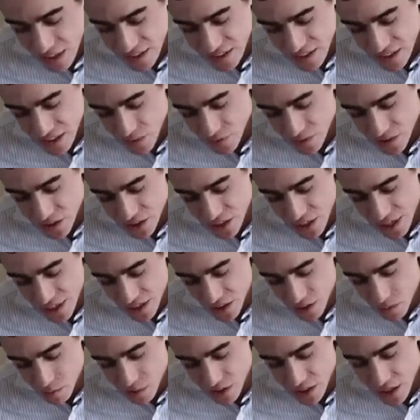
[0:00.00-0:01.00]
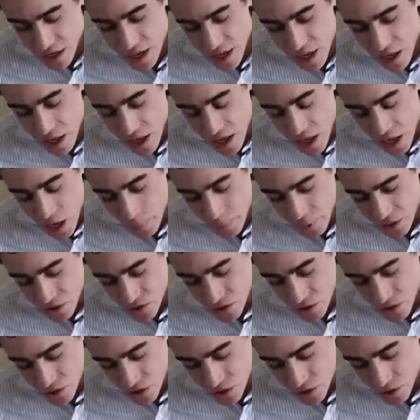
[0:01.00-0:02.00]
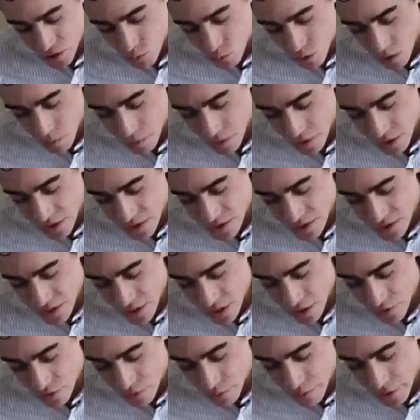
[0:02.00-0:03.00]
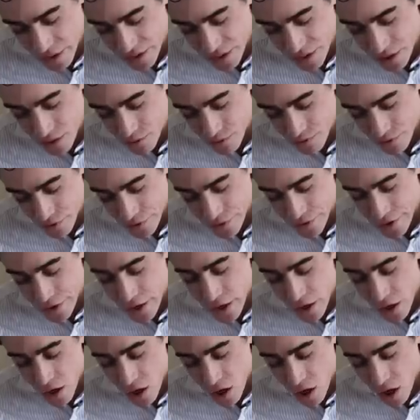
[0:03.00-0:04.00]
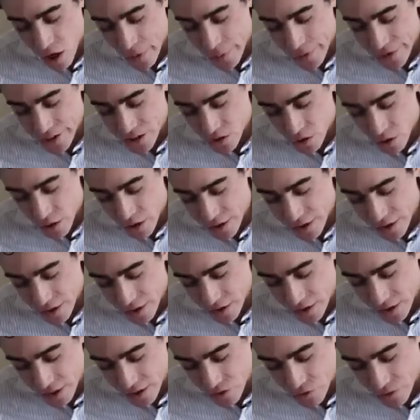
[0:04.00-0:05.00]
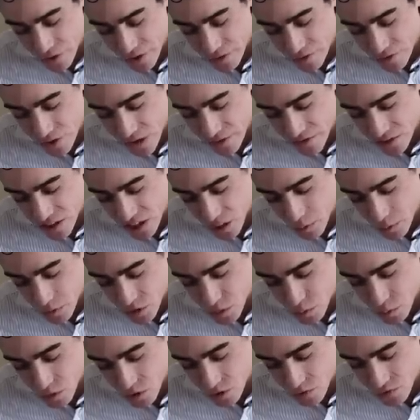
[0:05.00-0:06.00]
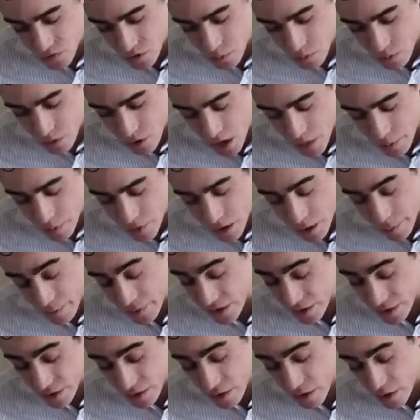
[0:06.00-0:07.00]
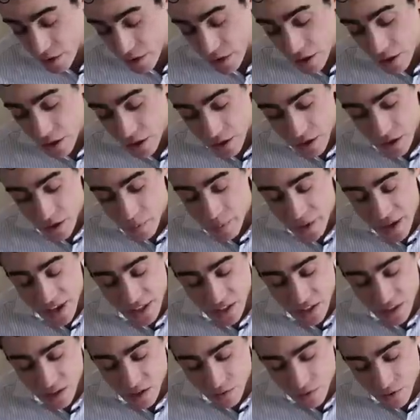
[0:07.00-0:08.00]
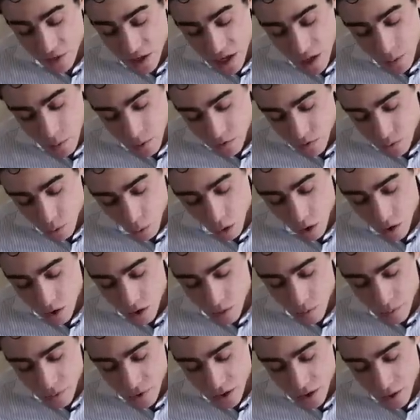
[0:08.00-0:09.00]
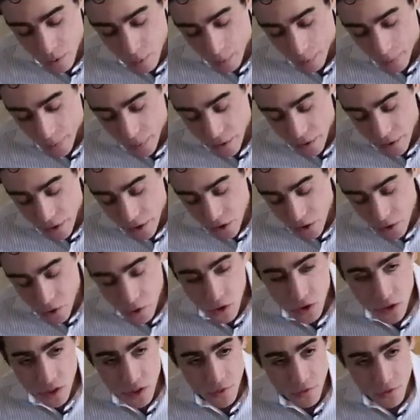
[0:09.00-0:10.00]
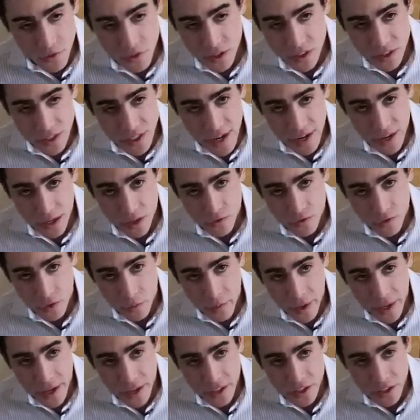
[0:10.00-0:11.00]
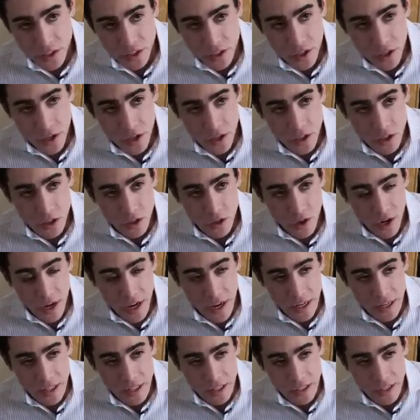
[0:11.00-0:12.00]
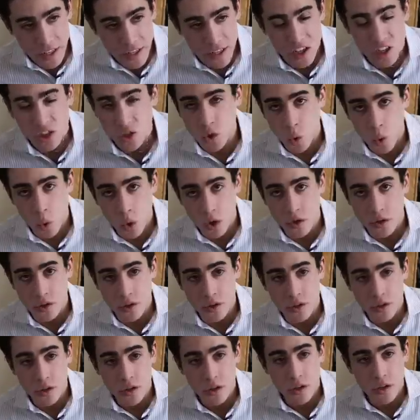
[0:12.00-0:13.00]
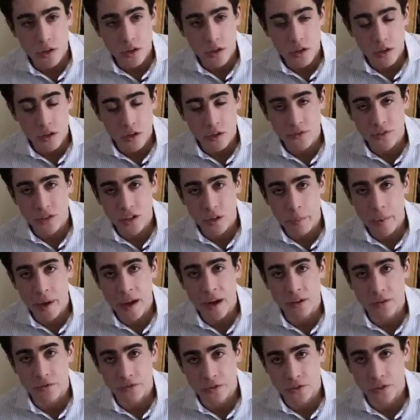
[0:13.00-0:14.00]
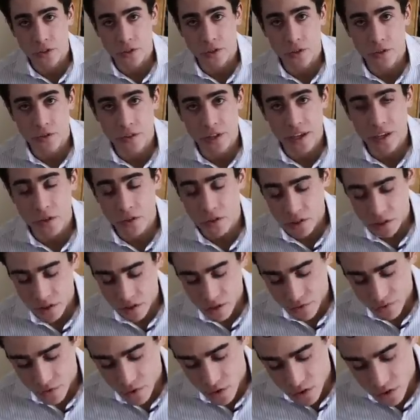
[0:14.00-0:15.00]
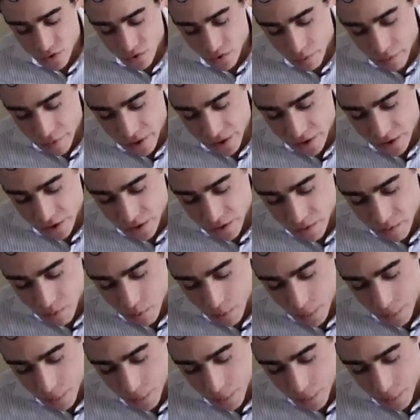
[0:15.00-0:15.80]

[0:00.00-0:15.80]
Stephen Jacobs. How much sugar should one put in second ferment kefir are we talking like three to five tablespoons for a proper, I mean, depends on the volume of water, but usually for the second ferment, you're adding like a quarter of the amount of sugar that you did in the first ferment.